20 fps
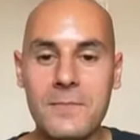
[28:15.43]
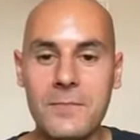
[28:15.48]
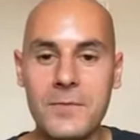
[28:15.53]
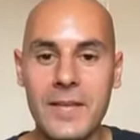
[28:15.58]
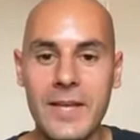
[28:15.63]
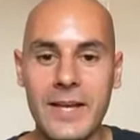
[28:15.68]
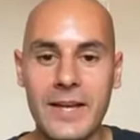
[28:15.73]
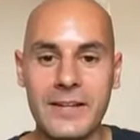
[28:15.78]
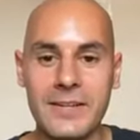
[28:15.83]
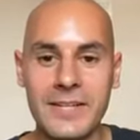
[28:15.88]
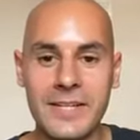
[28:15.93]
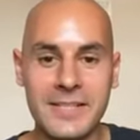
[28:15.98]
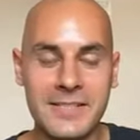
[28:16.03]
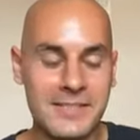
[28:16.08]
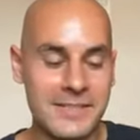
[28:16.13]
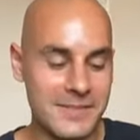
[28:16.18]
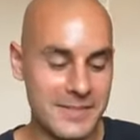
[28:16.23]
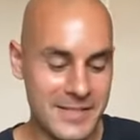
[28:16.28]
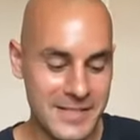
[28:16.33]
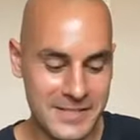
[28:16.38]
Yeah,
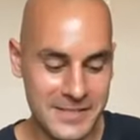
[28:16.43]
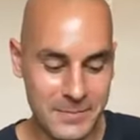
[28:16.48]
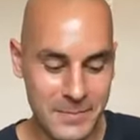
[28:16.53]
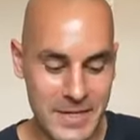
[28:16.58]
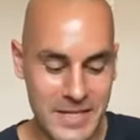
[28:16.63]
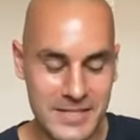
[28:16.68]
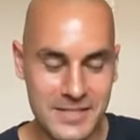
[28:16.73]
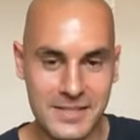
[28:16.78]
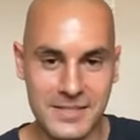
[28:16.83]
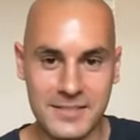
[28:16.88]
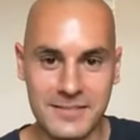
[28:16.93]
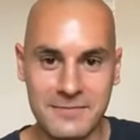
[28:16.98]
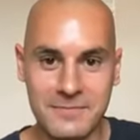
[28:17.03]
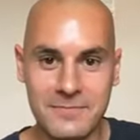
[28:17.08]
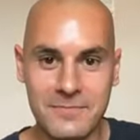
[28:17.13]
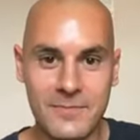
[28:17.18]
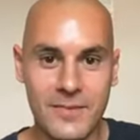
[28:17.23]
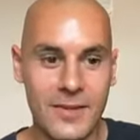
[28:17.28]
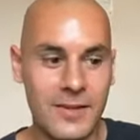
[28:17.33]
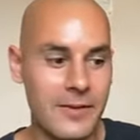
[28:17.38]
Nick's amazing.
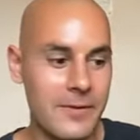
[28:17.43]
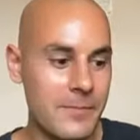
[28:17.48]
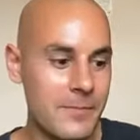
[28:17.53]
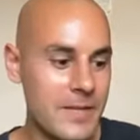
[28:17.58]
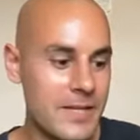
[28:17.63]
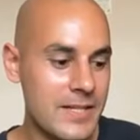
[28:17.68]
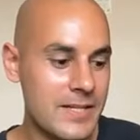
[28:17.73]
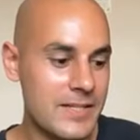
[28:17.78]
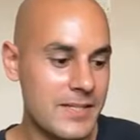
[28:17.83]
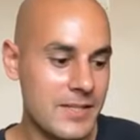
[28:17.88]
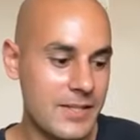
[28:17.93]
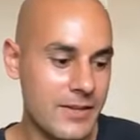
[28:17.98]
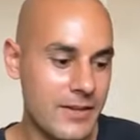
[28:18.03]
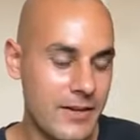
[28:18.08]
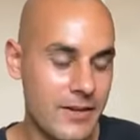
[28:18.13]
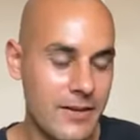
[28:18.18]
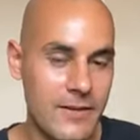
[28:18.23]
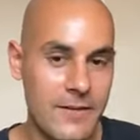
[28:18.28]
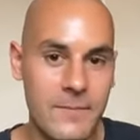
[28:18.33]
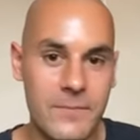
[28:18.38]
He's
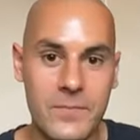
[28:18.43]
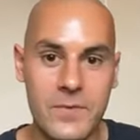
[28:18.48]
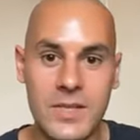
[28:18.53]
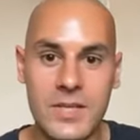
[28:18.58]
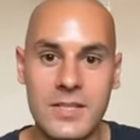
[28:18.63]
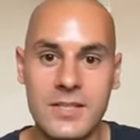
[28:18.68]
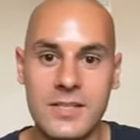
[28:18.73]
a